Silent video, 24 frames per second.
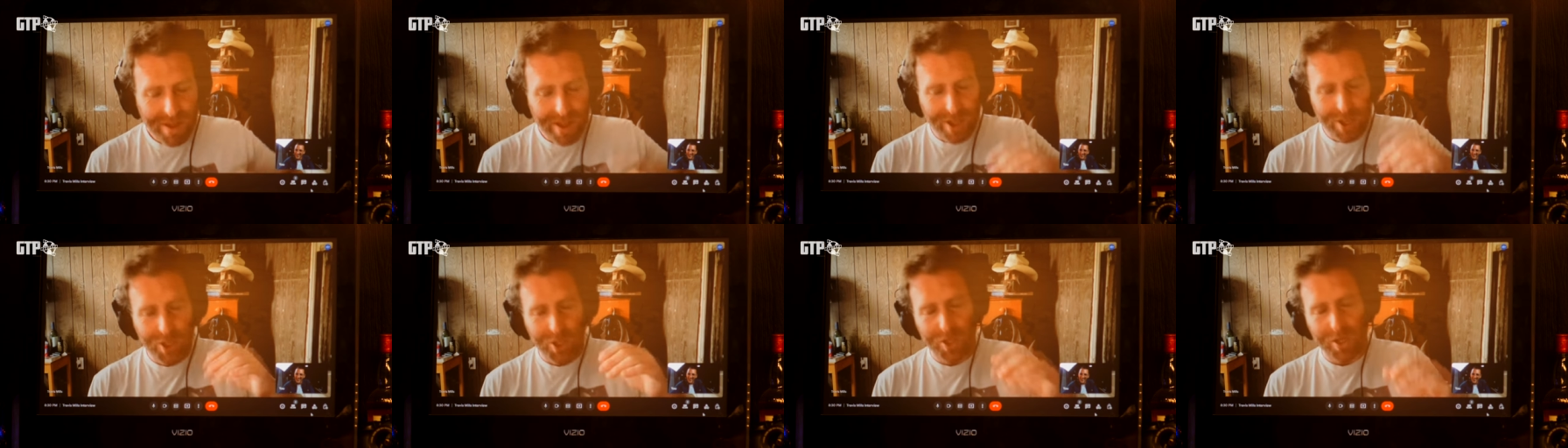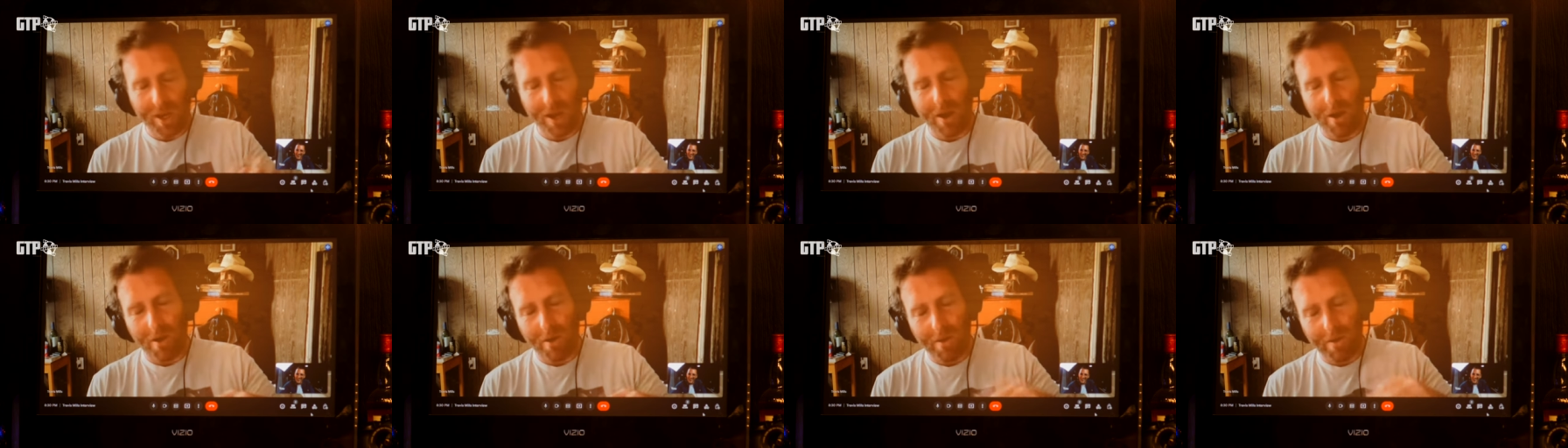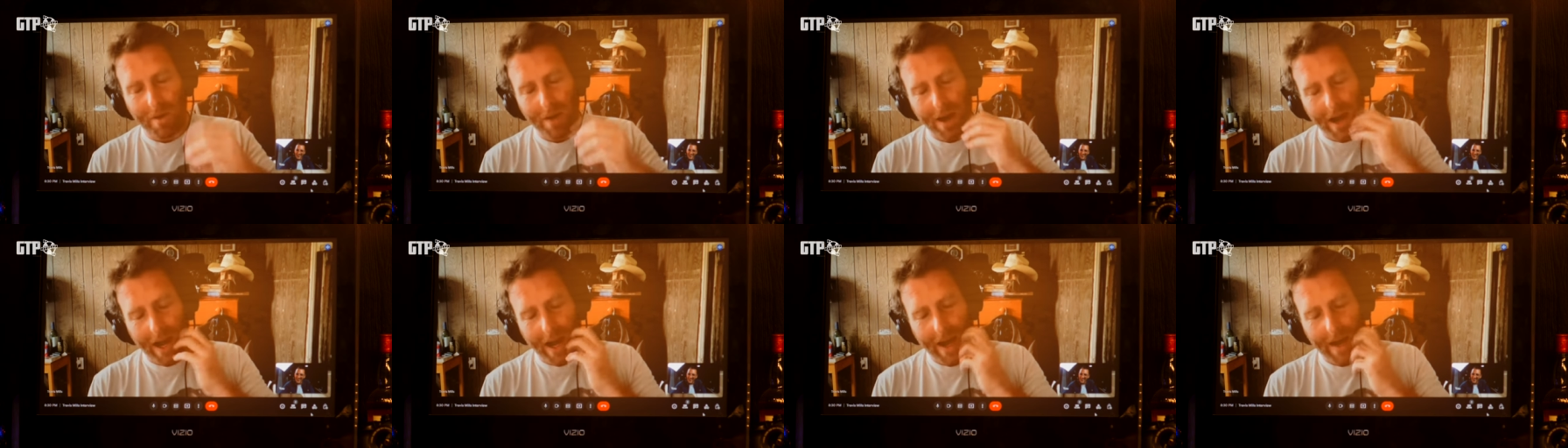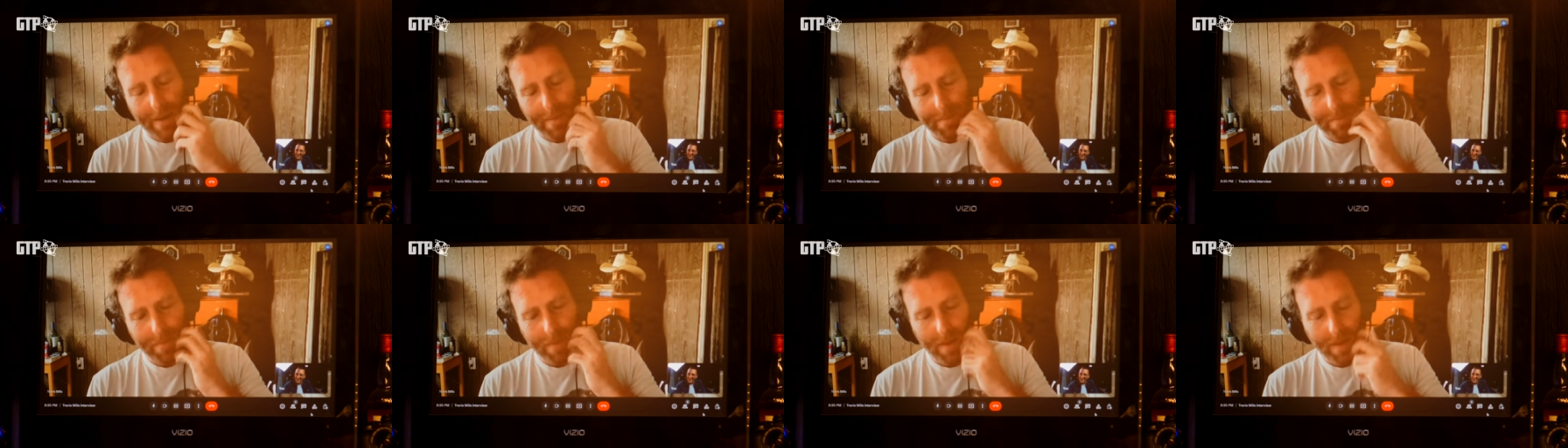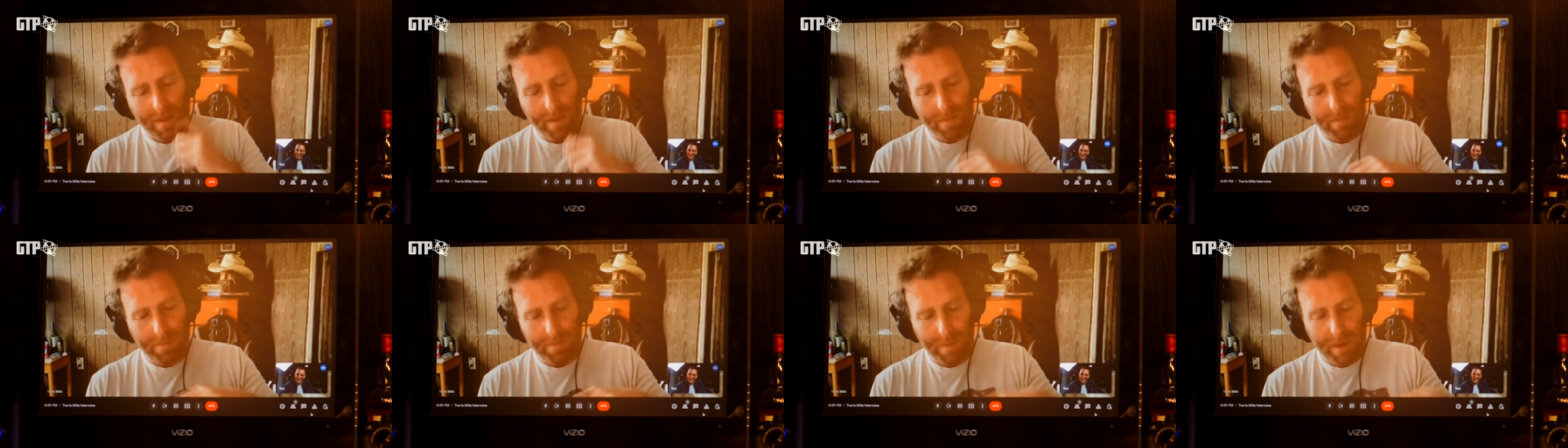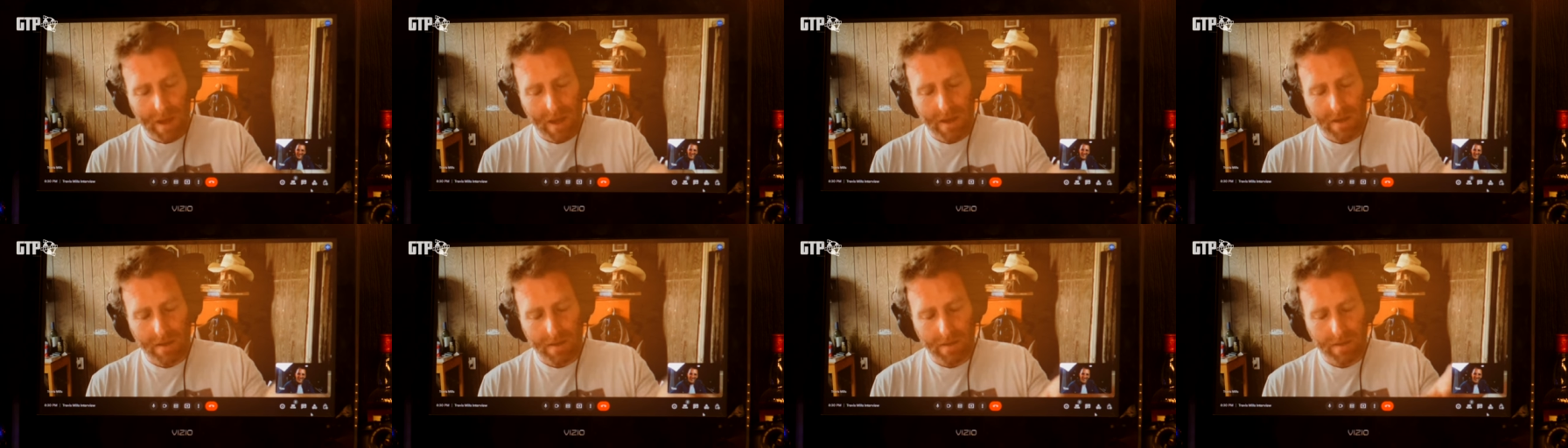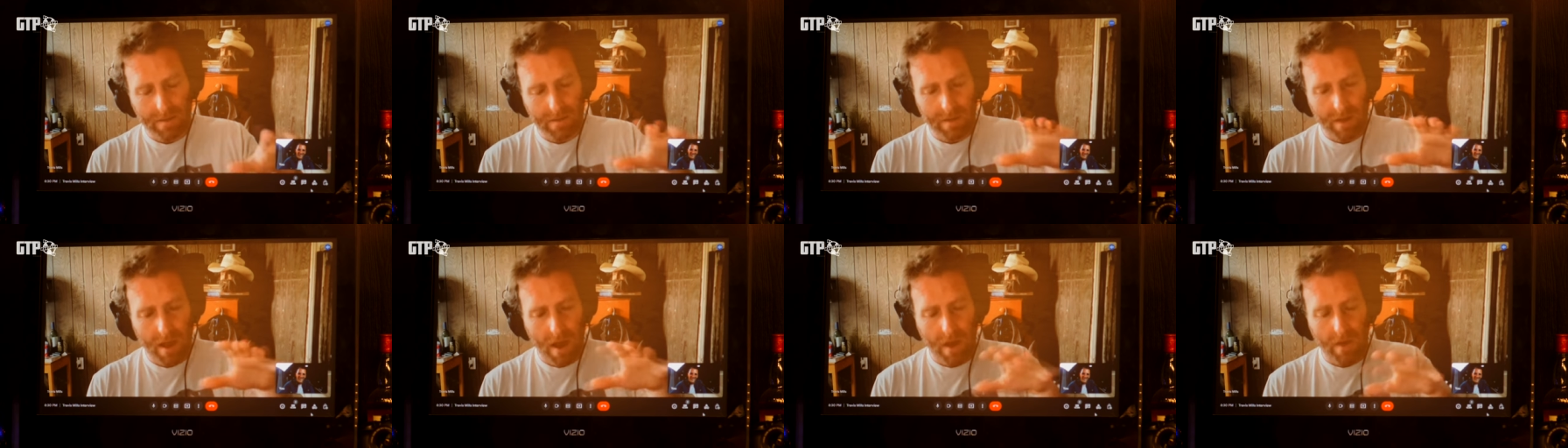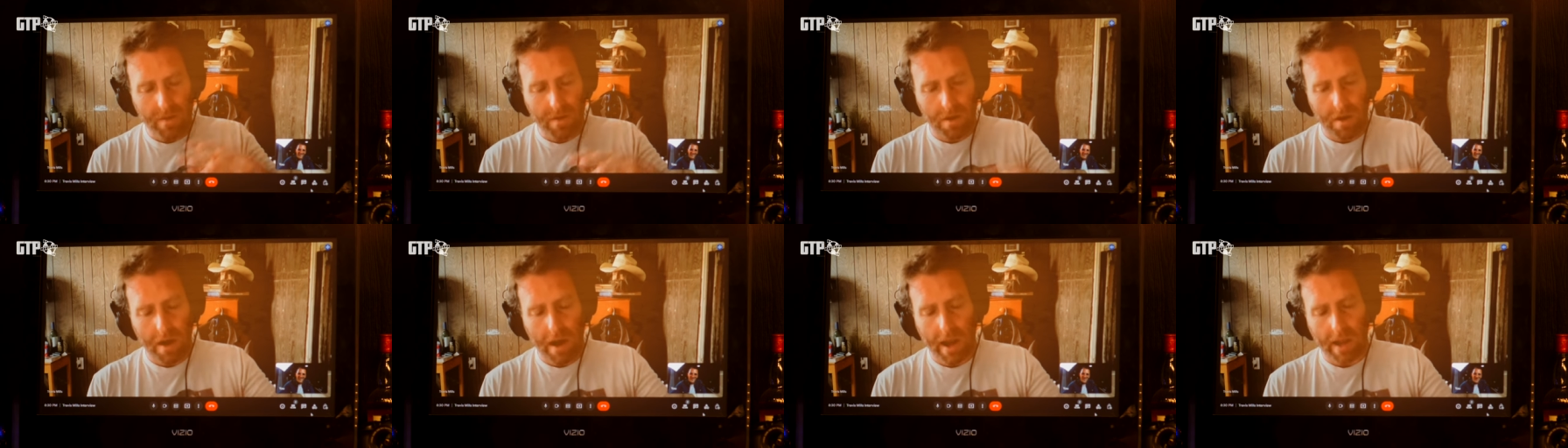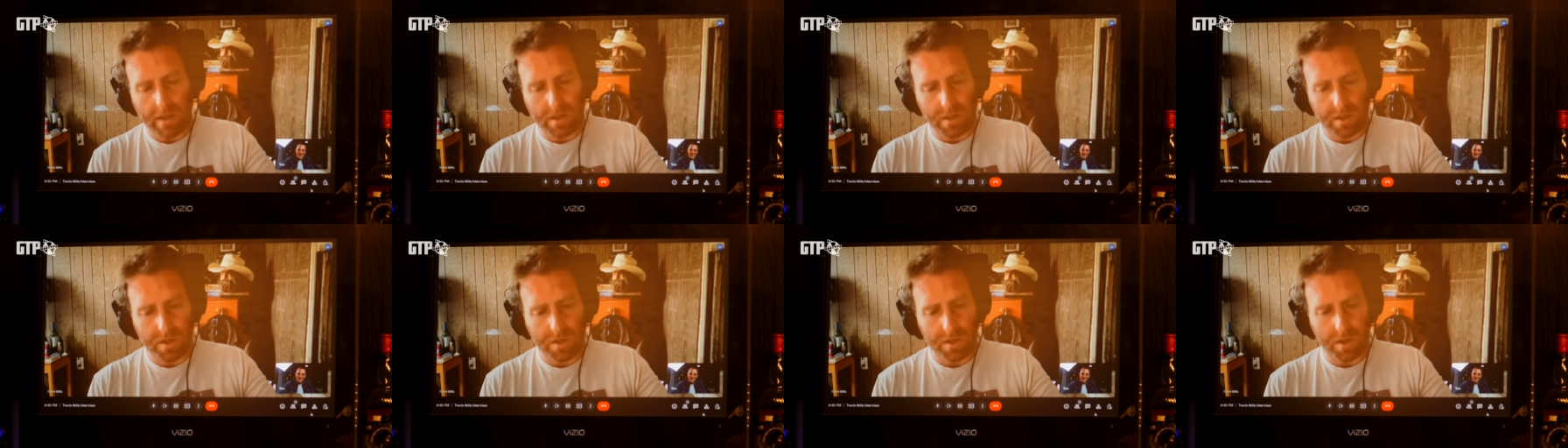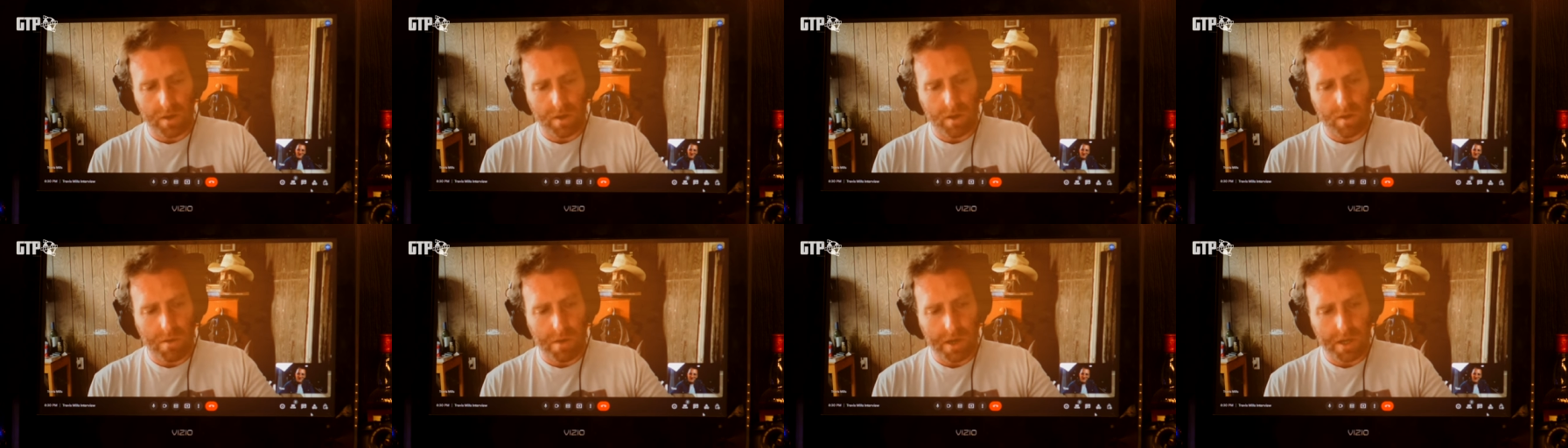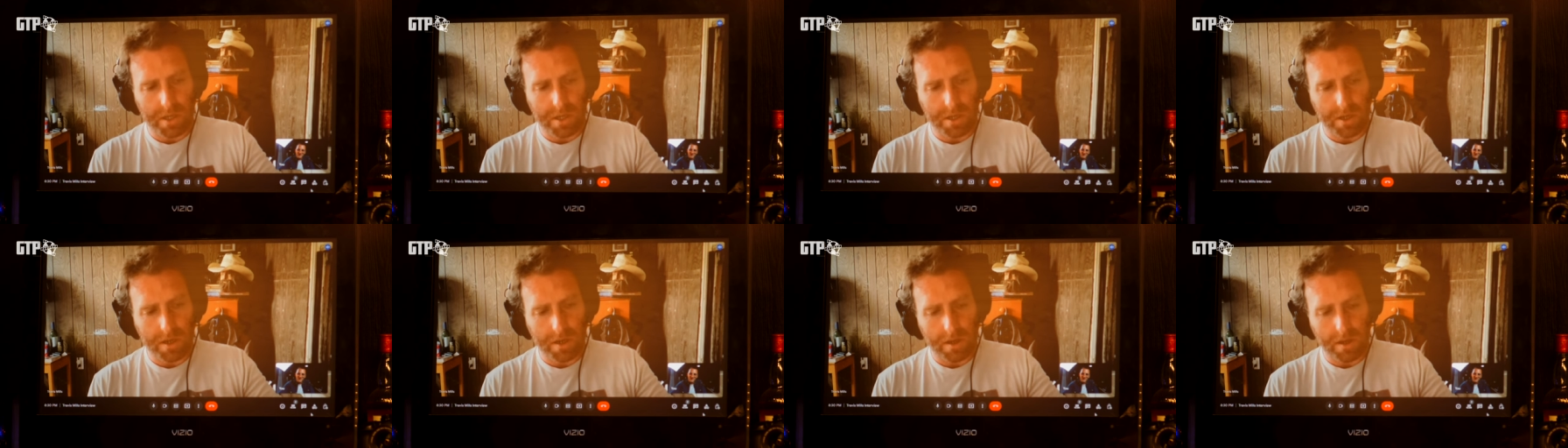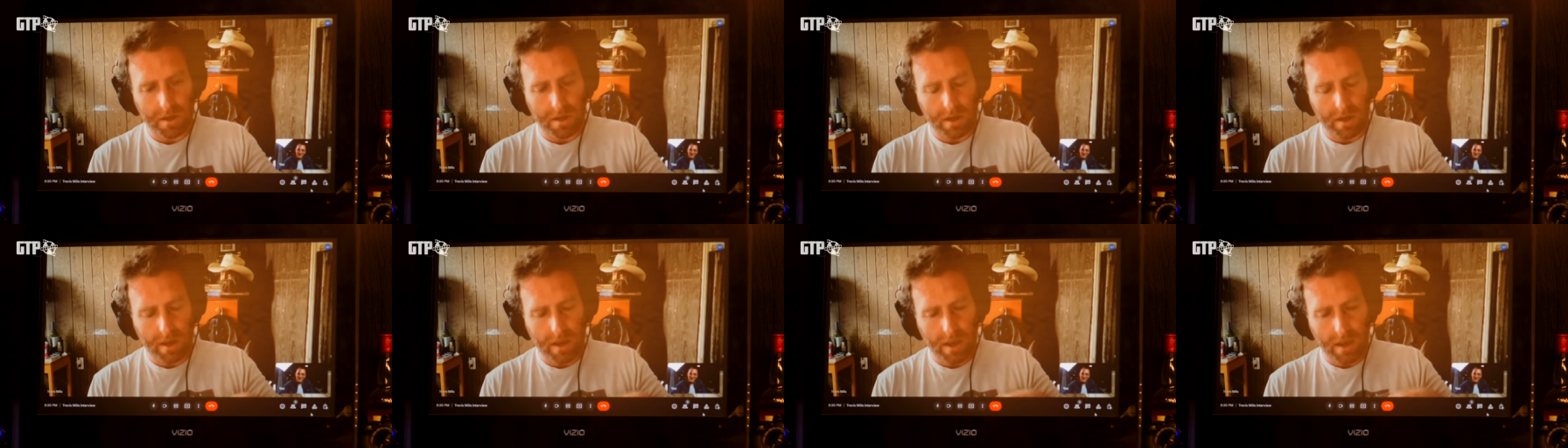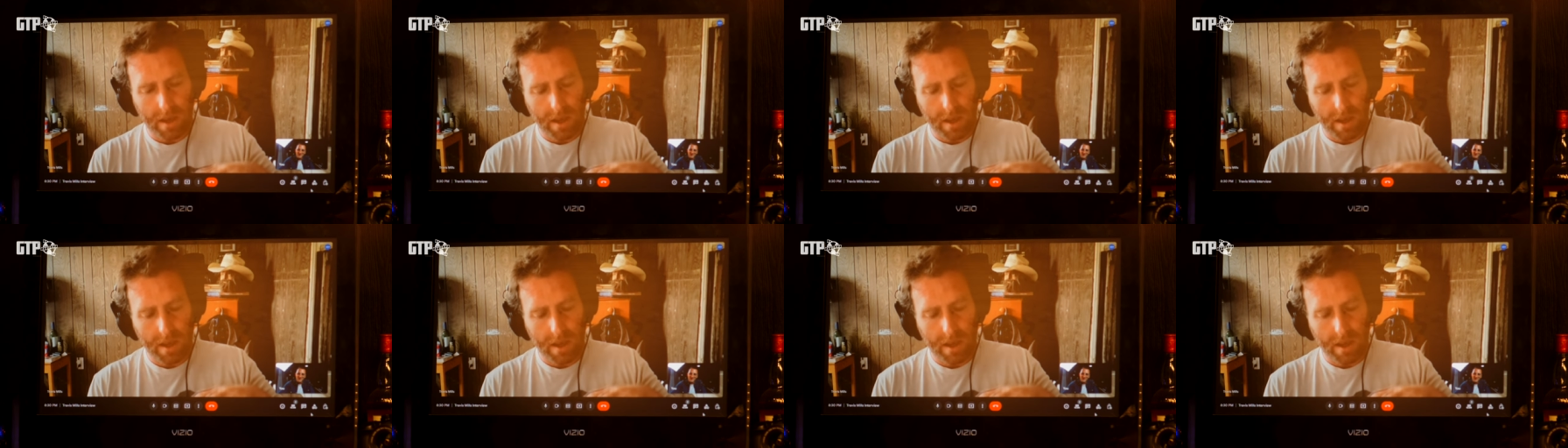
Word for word: so, um, but the other answer to your question